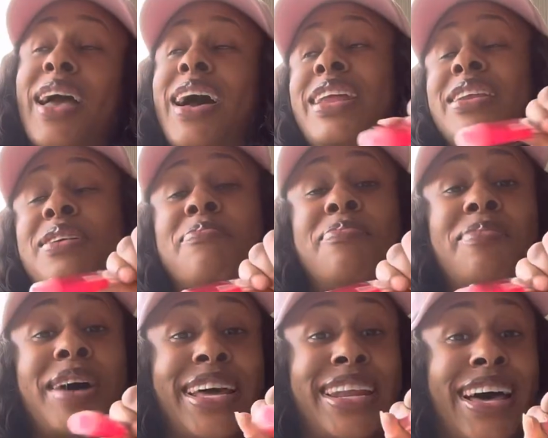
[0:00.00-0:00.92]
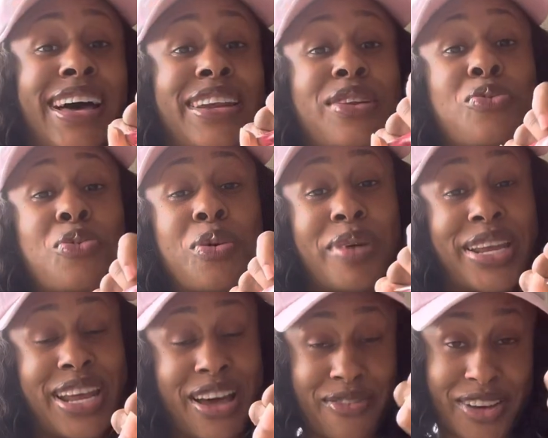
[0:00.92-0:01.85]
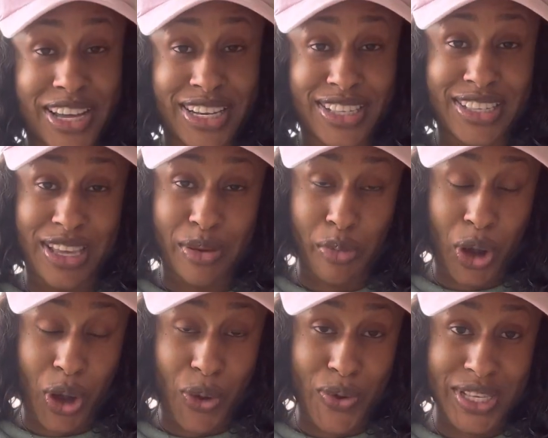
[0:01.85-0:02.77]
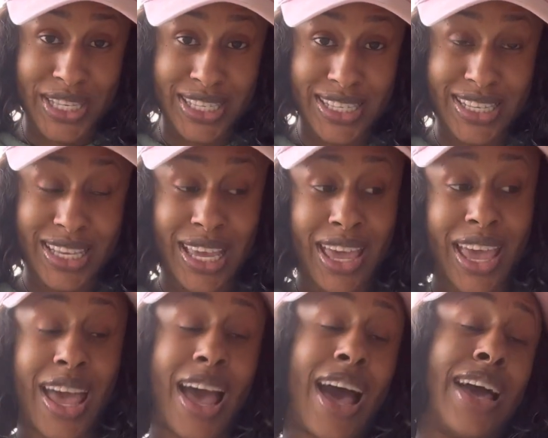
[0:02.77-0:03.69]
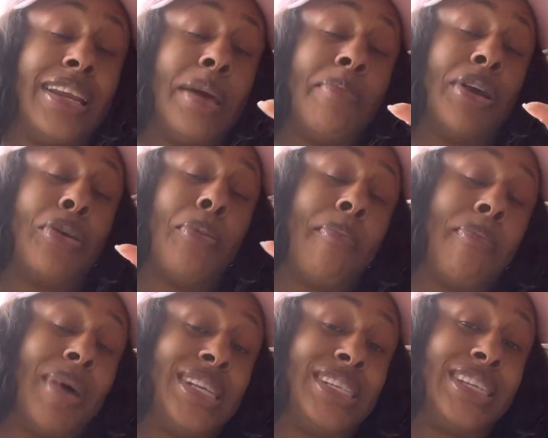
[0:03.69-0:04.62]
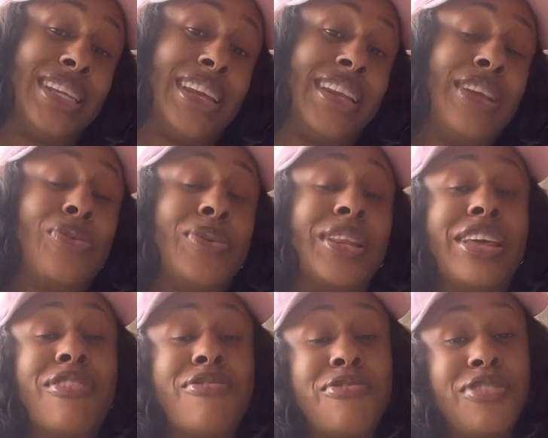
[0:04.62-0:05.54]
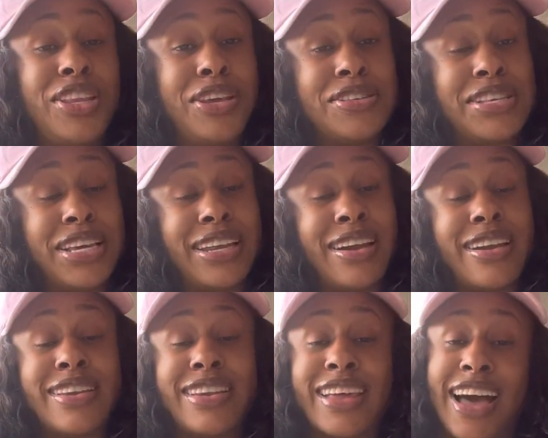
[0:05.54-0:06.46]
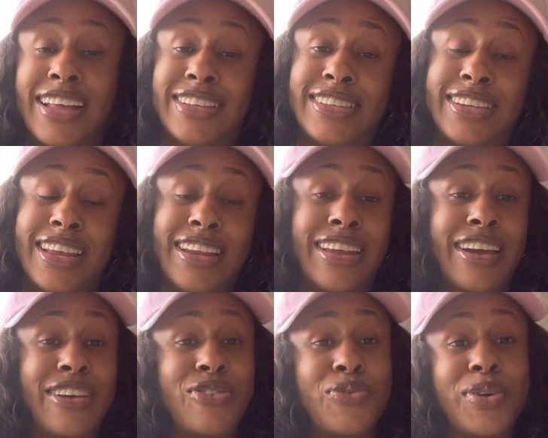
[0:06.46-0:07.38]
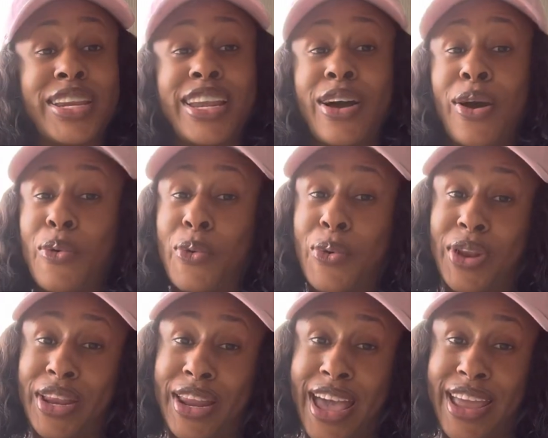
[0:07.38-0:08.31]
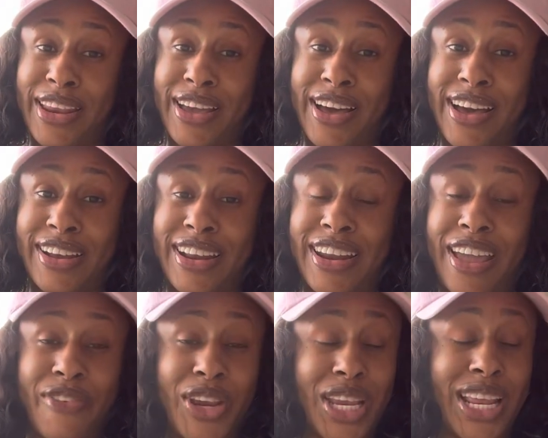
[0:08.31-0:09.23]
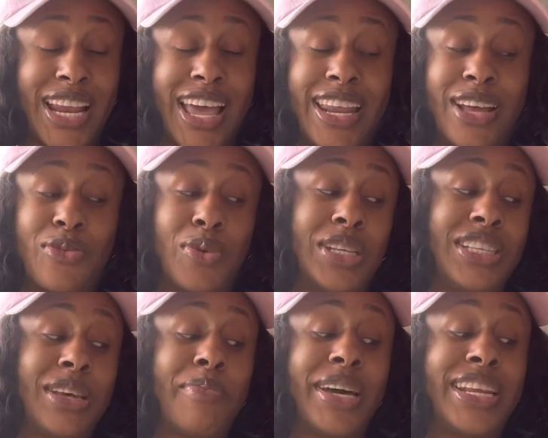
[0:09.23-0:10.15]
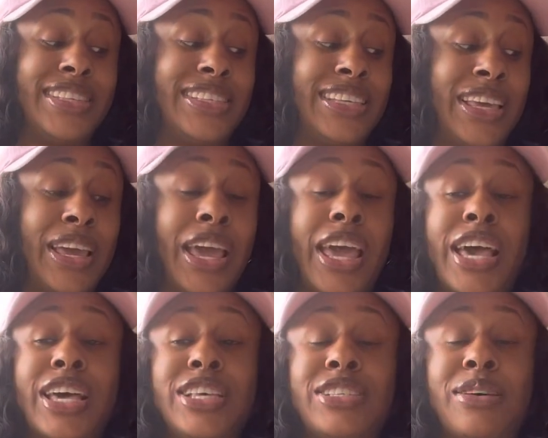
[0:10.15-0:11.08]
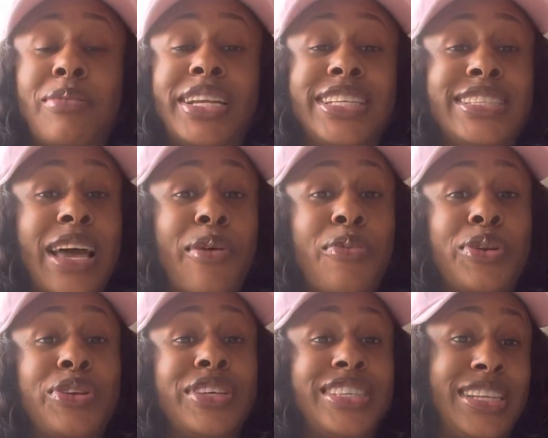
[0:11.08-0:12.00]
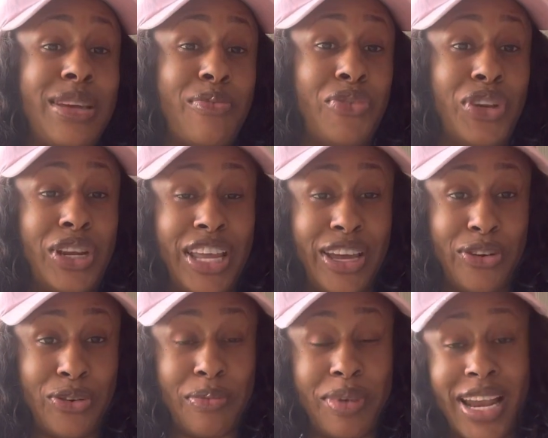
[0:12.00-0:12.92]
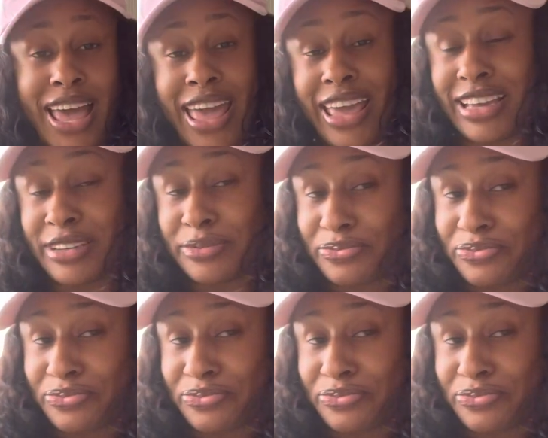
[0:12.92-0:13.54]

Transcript: and the man and the woman have on the same clothes and them are the matching and they're doing their videos and they're dancing and they're doing the whole nine yard and everything like that. When somebody see, some of the time when you see them video, they're going to be like,